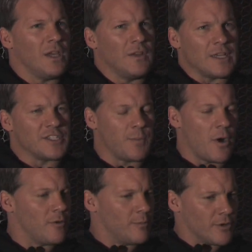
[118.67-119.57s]
in like
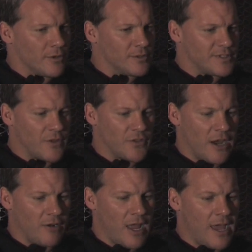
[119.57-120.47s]
Spartanburg, South
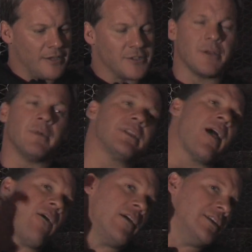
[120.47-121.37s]
Carolina, or something like
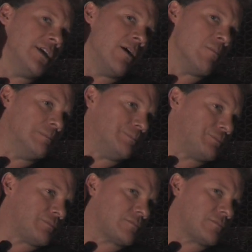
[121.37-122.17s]
that, and. Um,